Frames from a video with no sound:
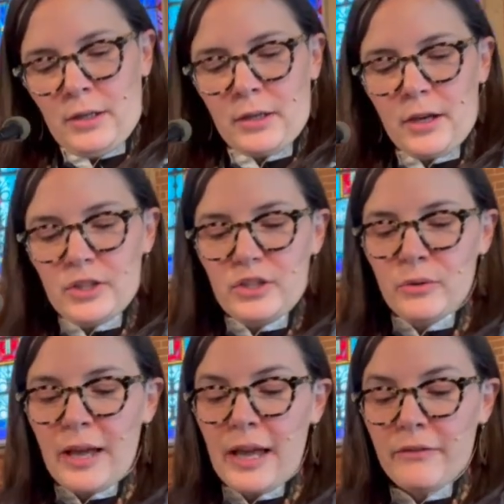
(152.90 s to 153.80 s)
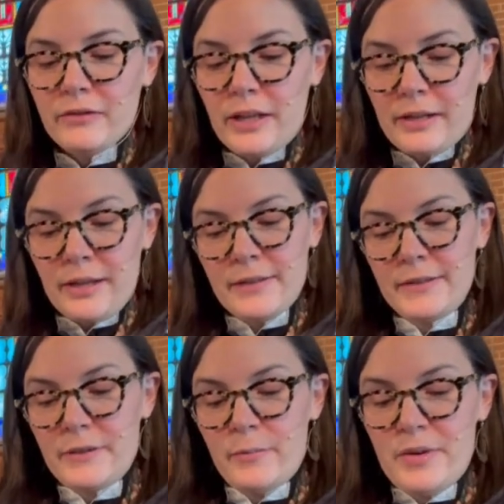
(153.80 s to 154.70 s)
God, you have led
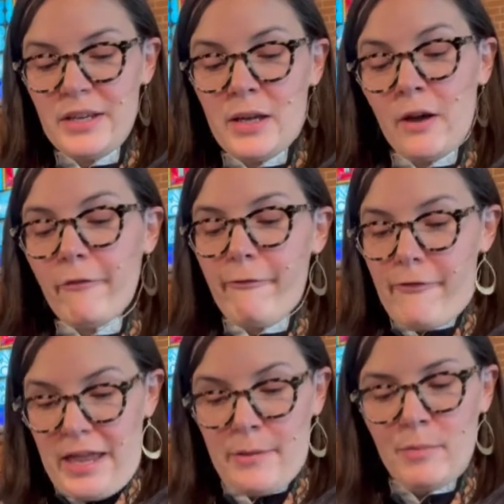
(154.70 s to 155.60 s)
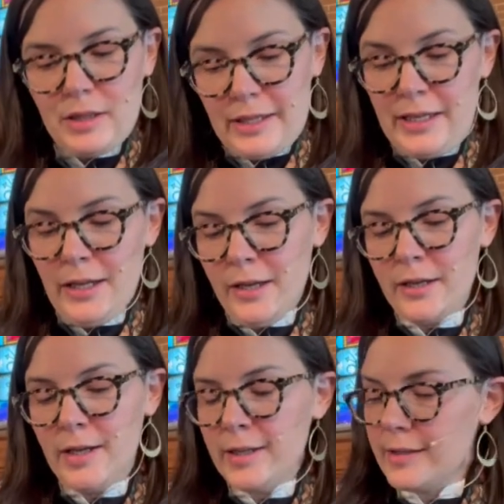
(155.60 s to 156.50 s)
us to be a family
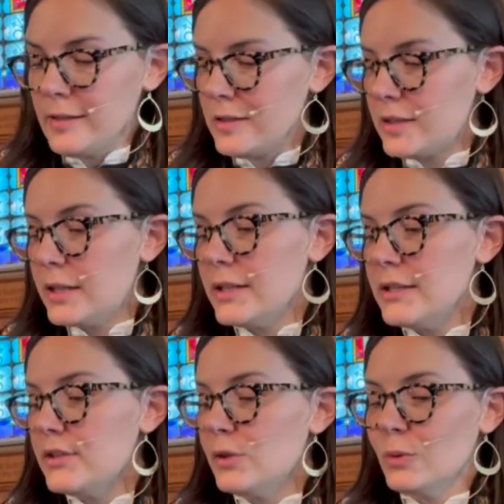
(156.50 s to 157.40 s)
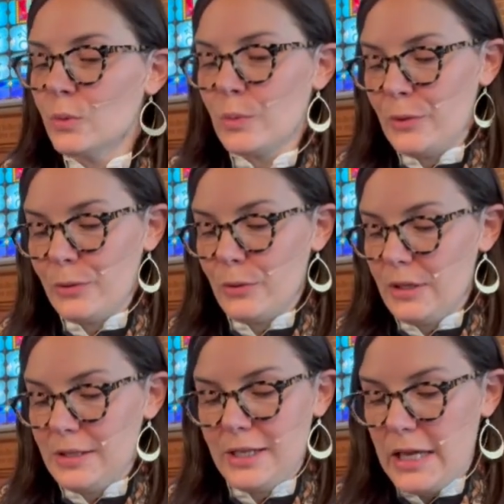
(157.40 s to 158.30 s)
that studies your
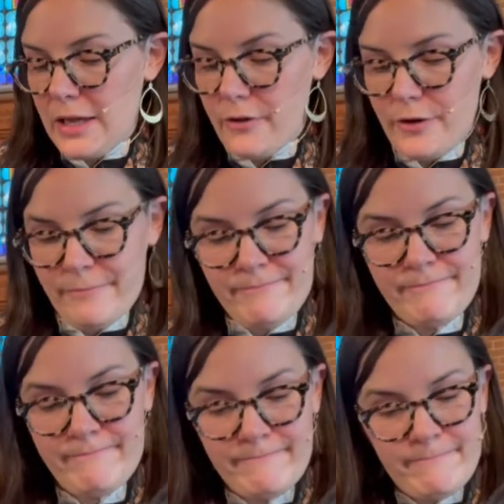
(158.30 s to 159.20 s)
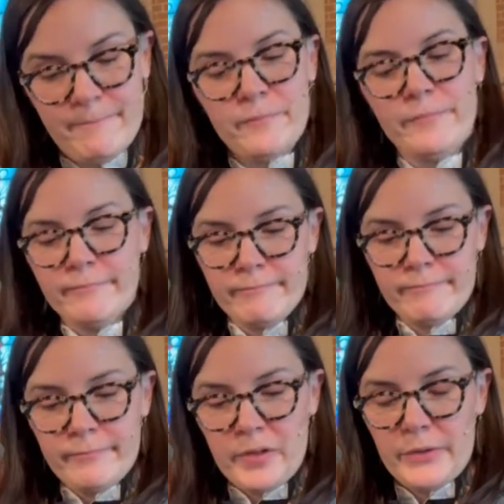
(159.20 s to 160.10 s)
word together.
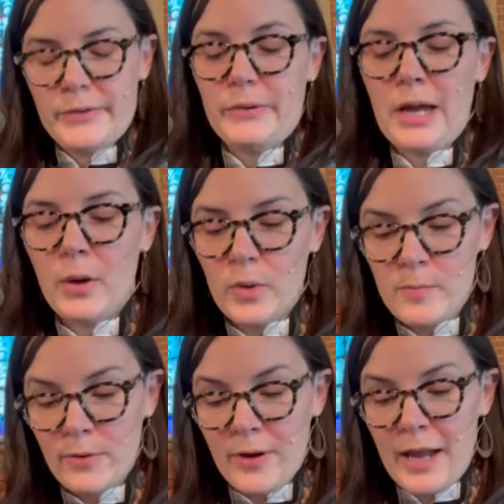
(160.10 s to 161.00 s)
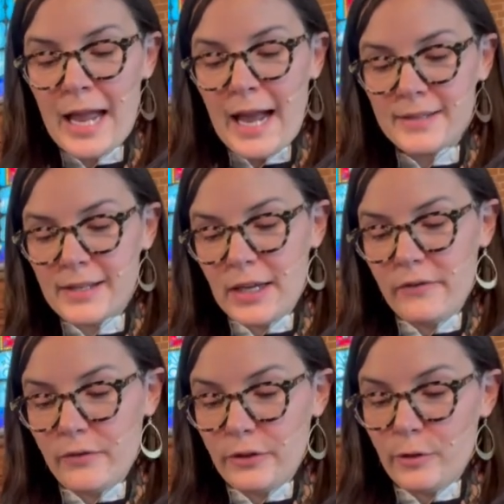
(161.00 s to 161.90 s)
So now we pray,
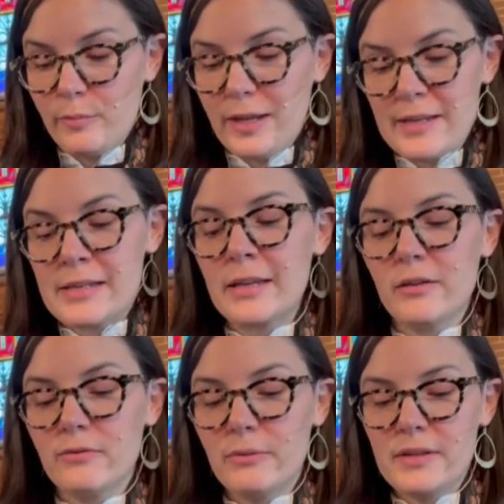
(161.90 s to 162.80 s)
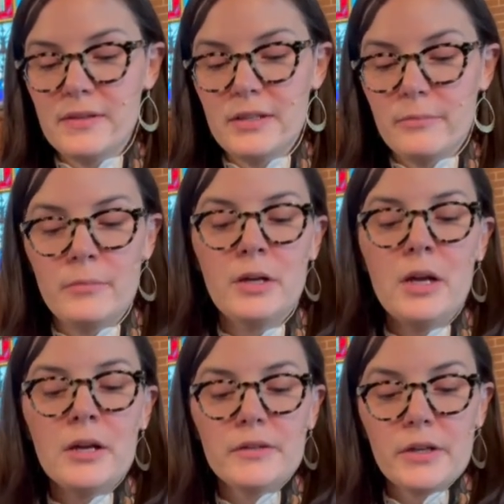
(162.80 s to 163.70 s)
asking for your blessing of wisdom
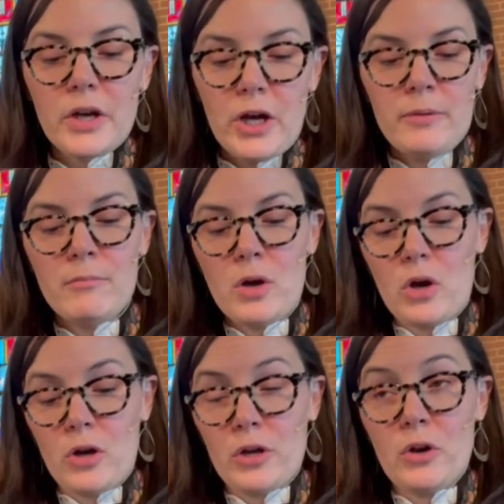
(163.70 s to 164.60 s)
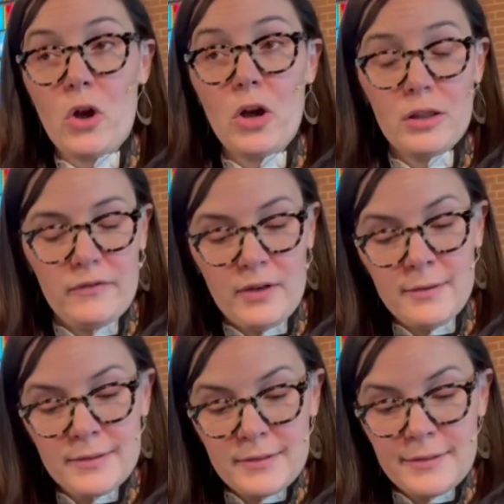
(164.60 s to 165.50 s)
to come on all of
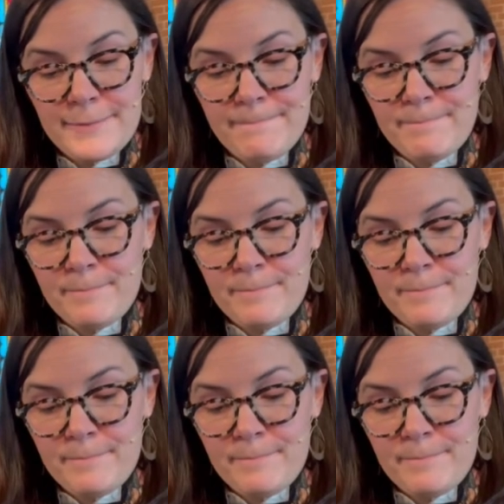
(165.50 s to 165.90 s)
us,